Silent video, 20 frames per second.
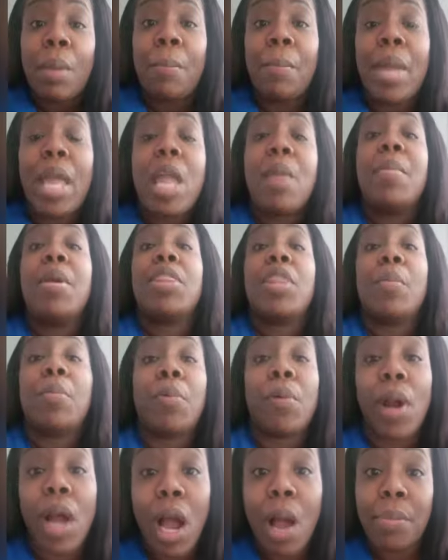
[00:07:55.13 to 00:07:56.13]
Maybe the
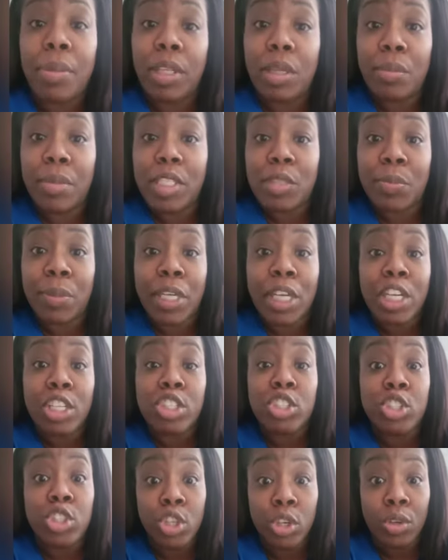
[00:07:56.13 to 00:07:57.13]
problem is
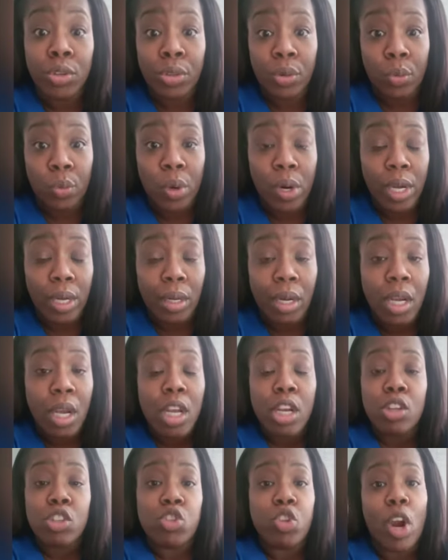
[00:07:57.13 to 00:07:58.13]
because you're the one
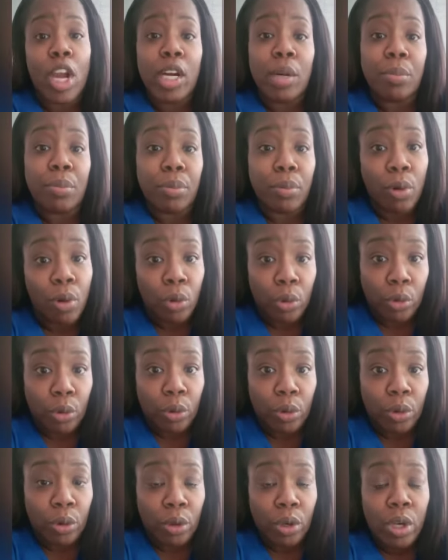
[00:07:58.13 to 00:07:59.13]
trying to
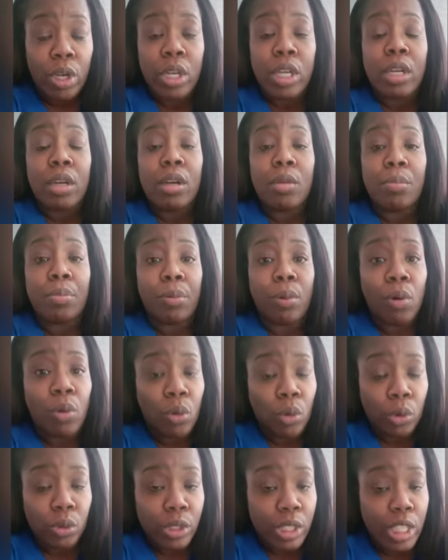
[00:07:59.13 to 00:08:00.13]
broker
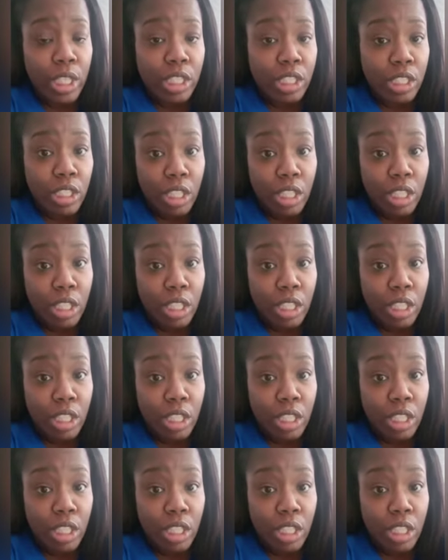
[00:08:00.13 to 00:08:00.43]
these